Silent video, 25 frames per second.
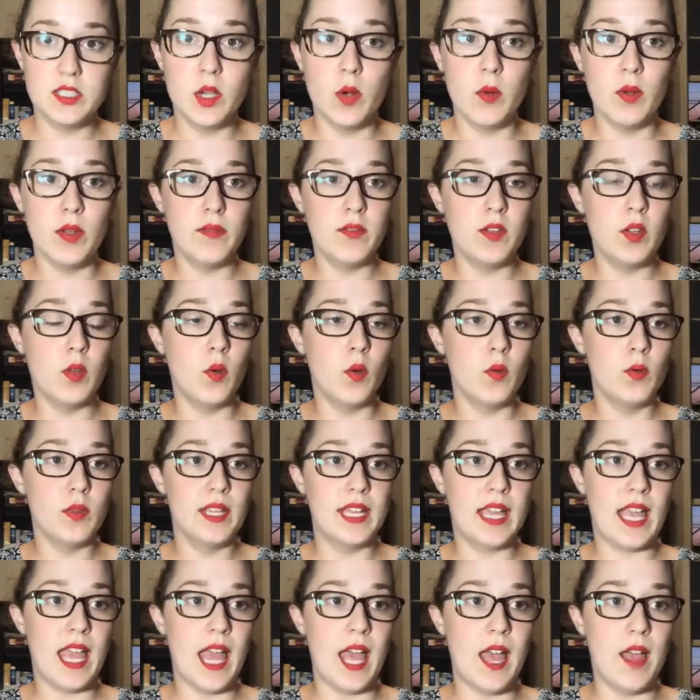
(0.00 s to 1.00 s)
So if you
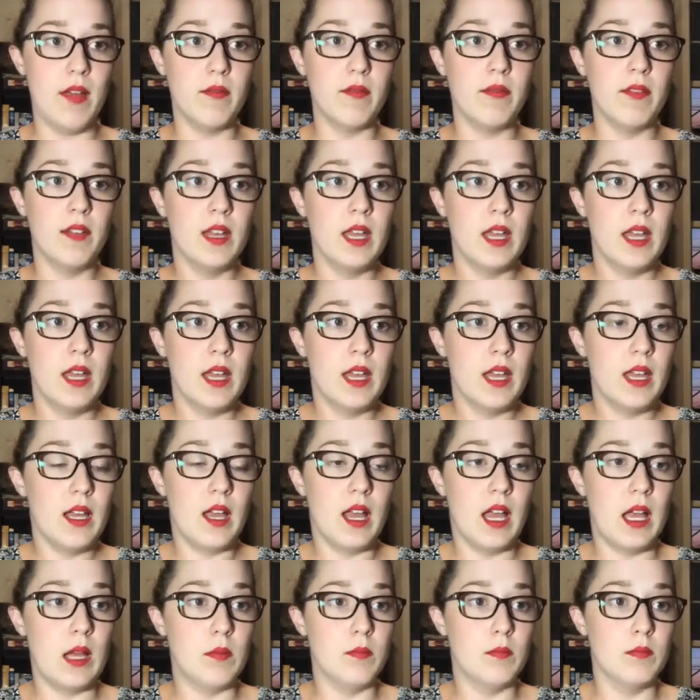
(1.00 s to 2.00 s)
only have
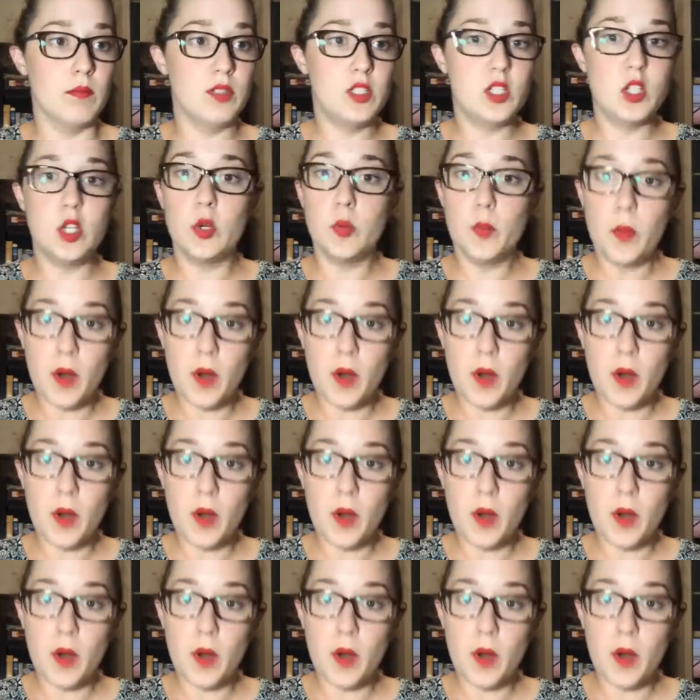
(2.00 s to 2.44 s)
2